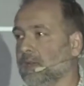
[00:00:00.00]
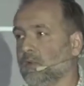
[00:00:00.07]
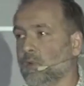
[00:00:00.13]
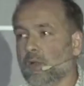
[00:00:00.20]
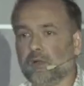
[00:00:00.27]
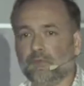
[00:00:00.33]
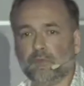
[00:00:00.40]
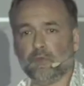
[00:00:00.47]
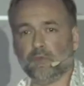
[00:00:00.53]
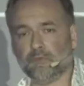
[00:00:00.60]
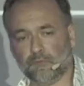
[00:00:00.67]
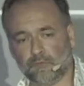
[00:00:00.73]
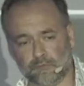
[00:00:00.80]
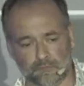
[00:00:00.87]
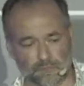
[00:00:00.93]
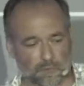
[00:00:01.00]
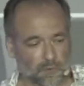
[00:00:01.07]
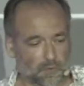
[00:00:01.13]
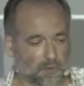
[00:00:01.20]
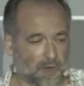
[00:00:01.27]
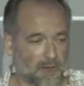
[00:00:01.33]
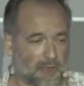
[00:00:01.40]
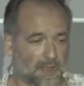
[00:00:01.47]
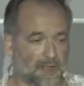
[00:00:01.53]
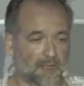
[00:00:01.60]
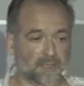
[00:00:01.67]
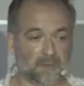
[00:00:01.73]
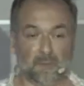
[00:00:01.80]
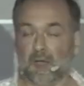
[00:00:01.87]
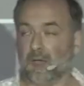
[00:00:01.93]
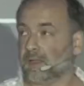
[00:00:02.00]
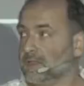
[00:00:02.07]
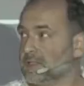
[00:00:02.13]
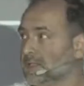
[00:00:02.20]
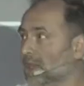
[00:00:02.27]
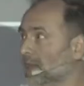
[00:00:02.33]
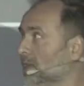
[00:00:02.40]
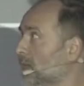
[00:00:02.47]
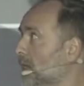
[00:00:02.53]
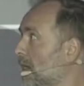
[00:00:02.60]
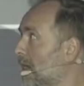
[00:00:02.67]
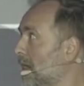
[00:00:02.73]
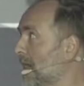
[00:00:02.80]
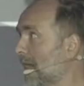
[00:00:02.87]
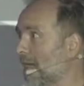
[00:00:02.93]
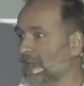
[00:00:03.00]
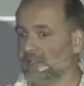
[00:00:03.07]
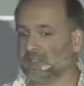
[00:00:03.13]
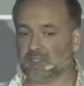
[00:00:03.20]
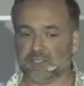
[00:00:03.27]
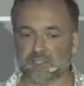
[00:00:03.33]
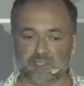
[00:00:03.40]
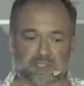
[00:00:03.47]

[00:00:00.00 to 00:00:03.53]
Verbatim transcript: and quite a few of you, I guess, buy net scale, and